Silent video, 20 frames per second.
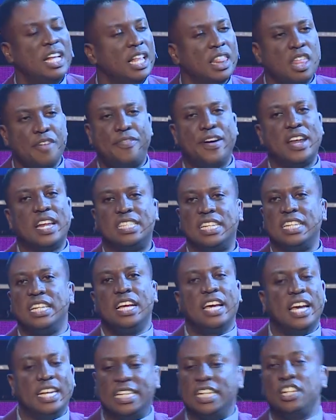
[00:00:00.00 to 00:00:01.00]
The father said,
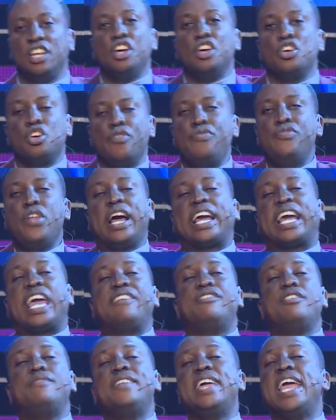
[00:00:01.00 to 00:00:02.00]
he said, you've not
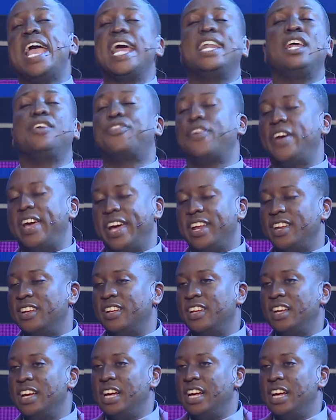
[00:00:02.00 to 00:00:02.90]
given me anything.